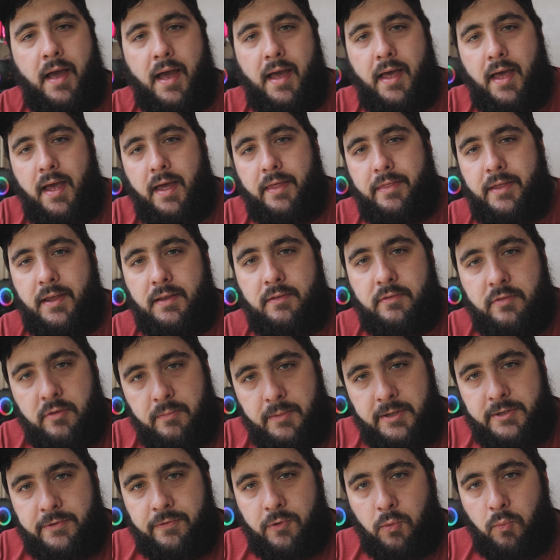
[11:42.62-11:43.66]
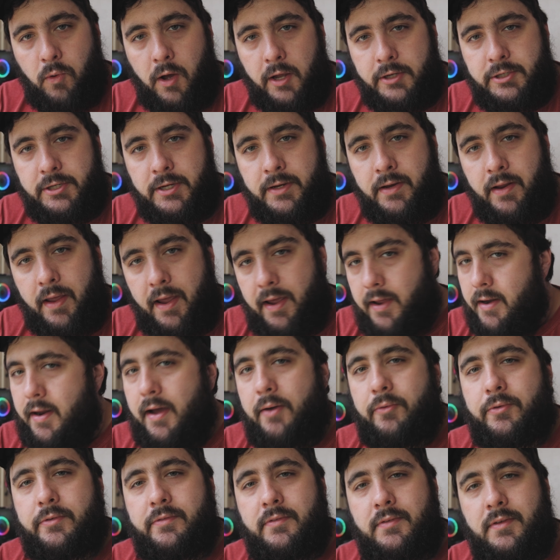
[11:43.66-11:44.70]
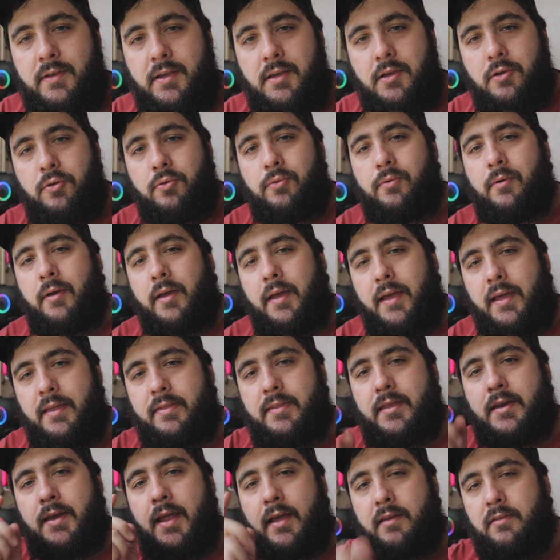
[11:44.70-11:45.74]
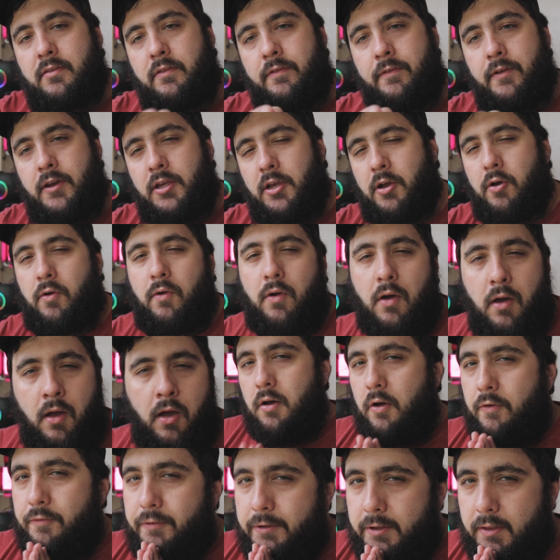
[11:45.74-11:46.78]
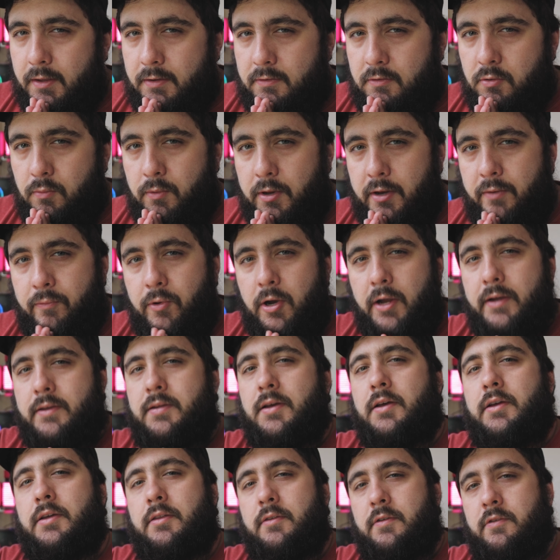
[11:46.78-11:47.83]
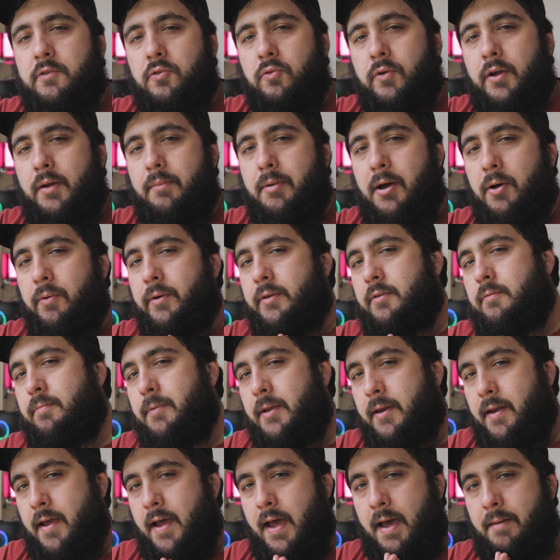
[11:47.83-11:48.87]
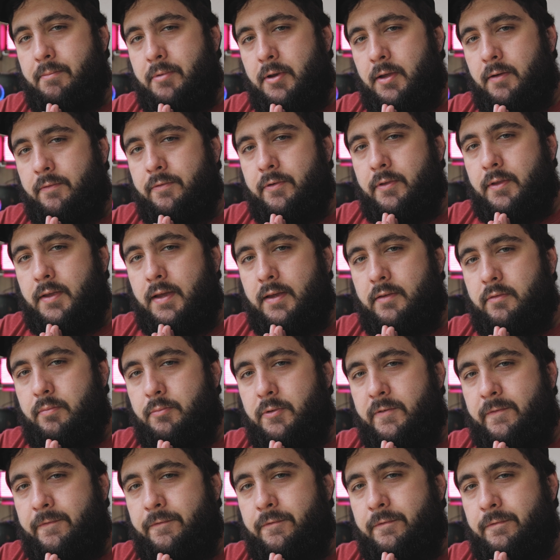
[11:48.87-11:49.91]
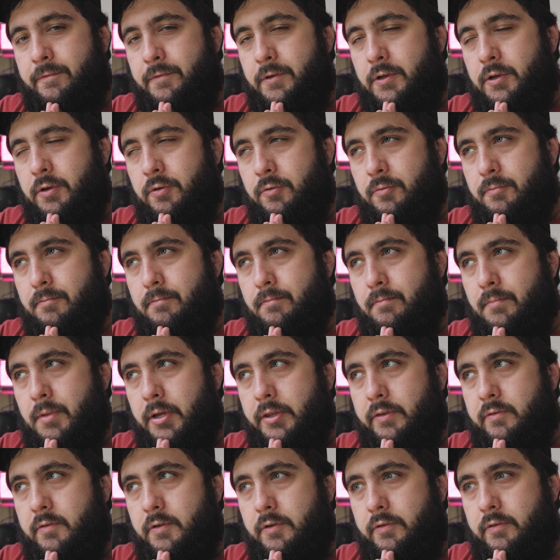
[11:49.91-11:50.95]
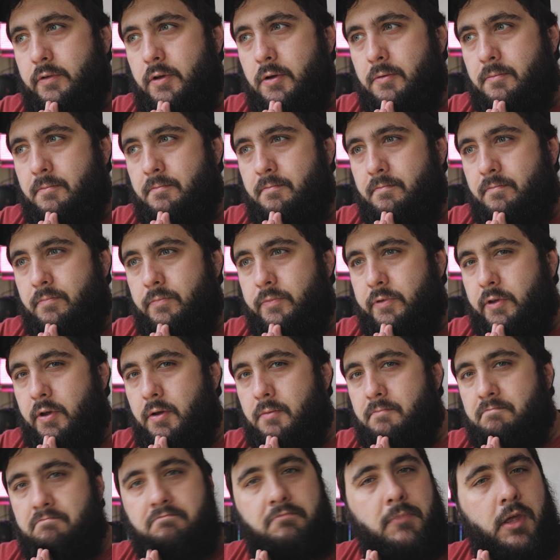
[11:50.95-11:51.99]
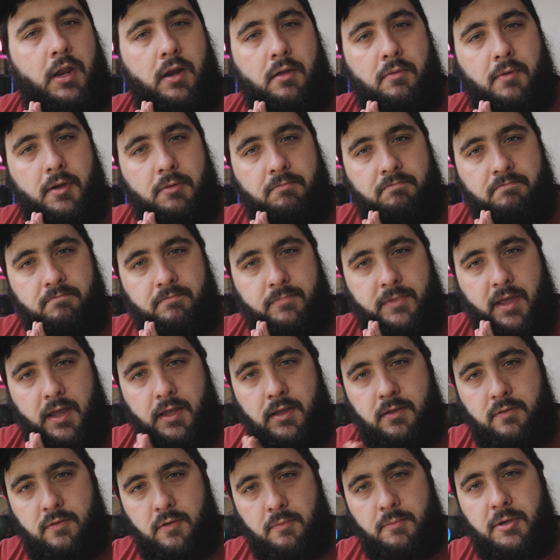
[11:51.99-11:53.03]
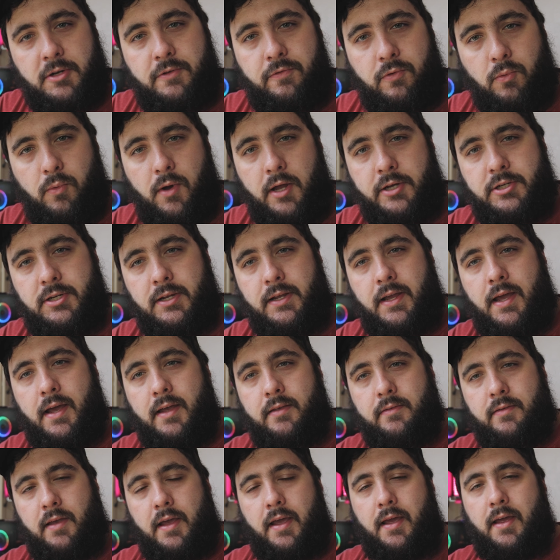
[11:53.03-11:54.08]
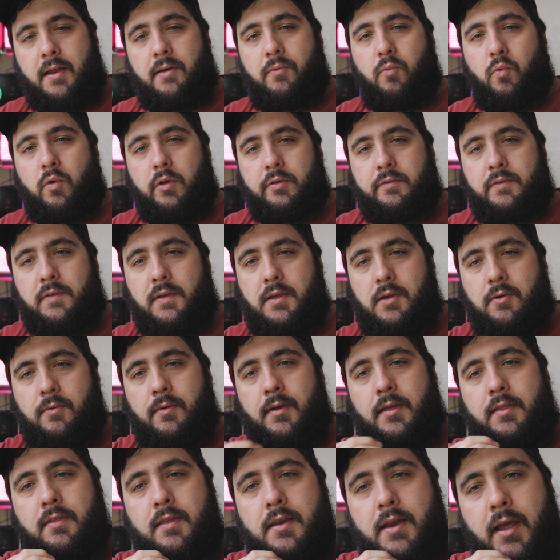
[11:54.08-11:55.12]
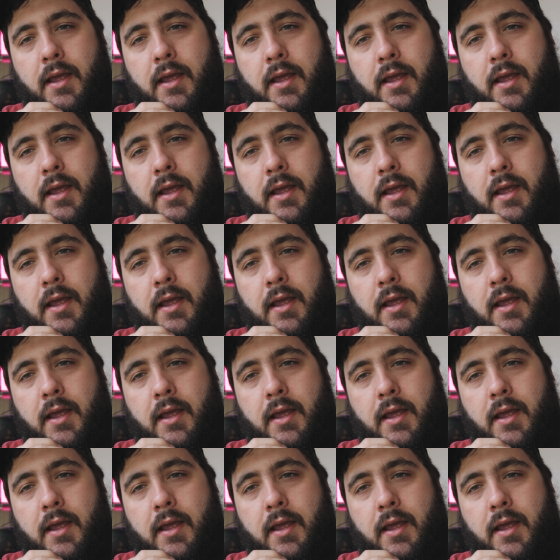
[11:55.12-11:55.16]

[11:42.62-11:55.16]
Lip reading: Thanks so much for watching, and I will see you in the next video. Hopefully that's the one where I tell you the story about what's been happening for the last few months or so. So anyway, thank you so much for watching, guys, and we'll see you in the